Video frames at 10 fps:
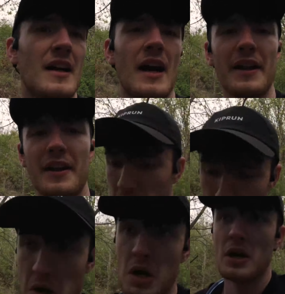And
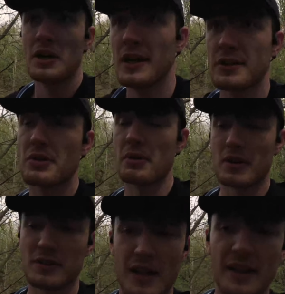yeah, just going
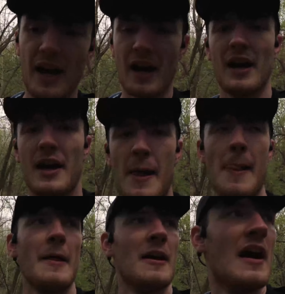along like that.
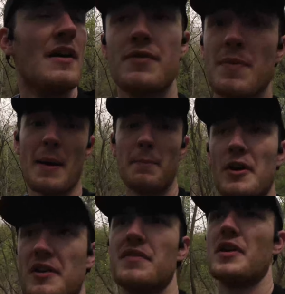And from that
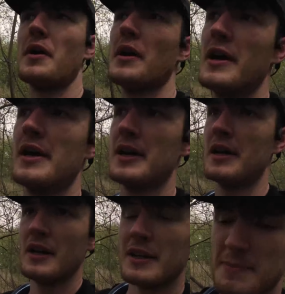point of view,
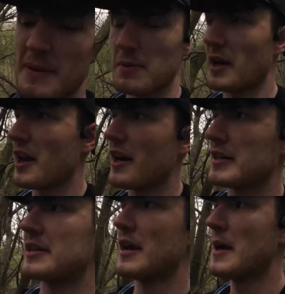it's been quite
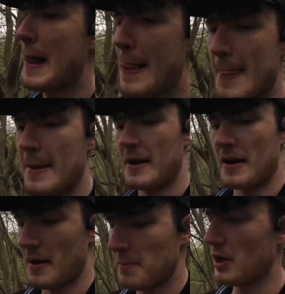nice.
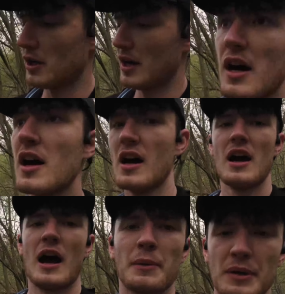But
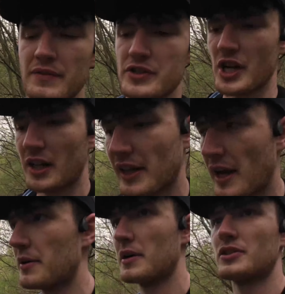I'm gonna have a gel
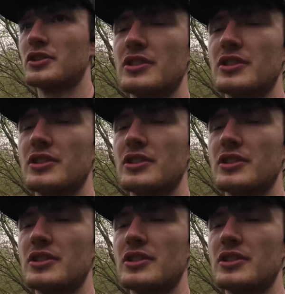now and just